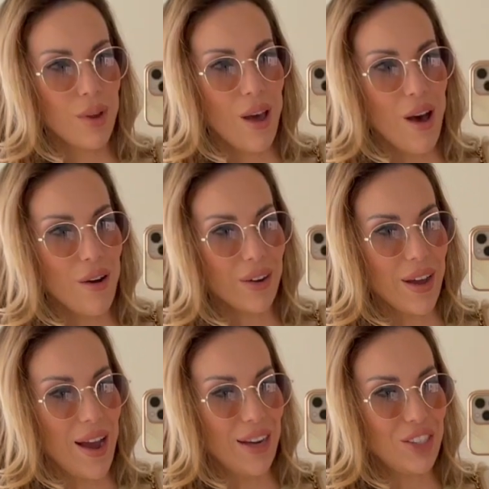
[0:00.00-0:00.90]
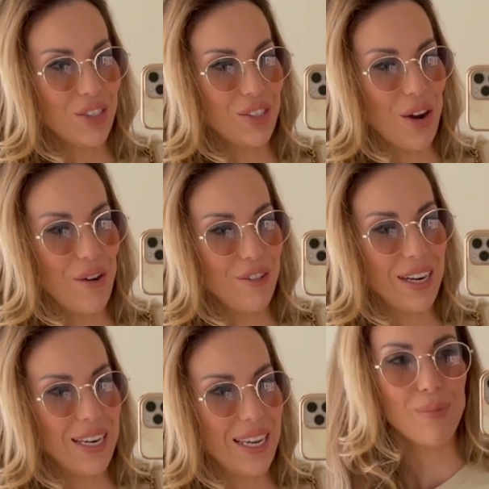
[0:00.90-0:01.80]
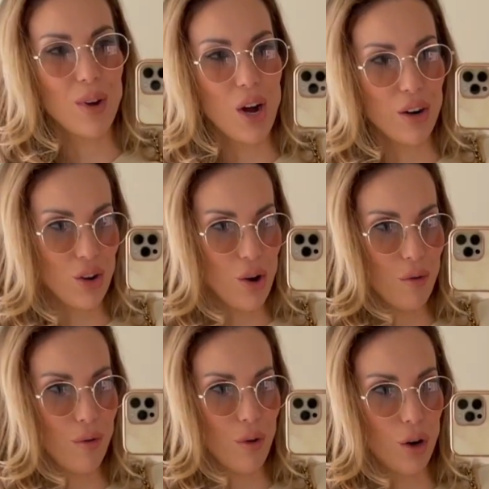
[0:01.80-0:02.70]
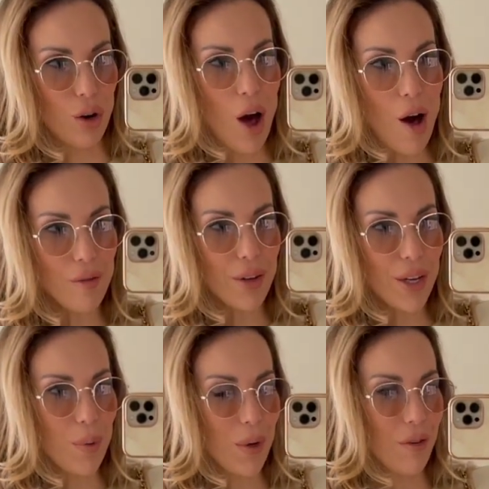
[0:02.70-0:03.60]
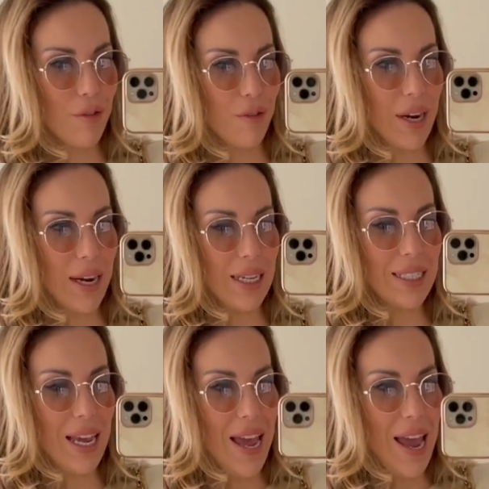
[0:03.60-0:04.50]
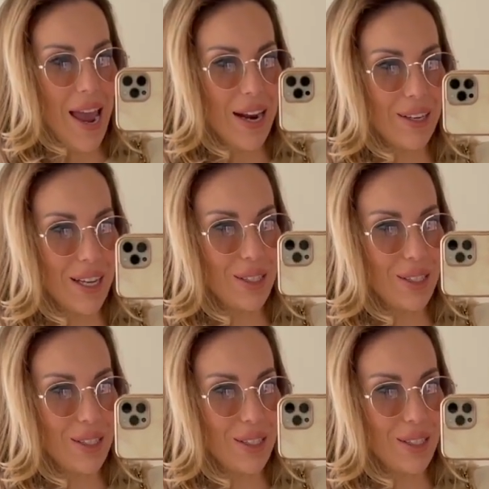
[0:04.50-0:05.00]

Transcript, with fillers: Okay, I just got ready. I'm gonna go for coffee with a friend and guess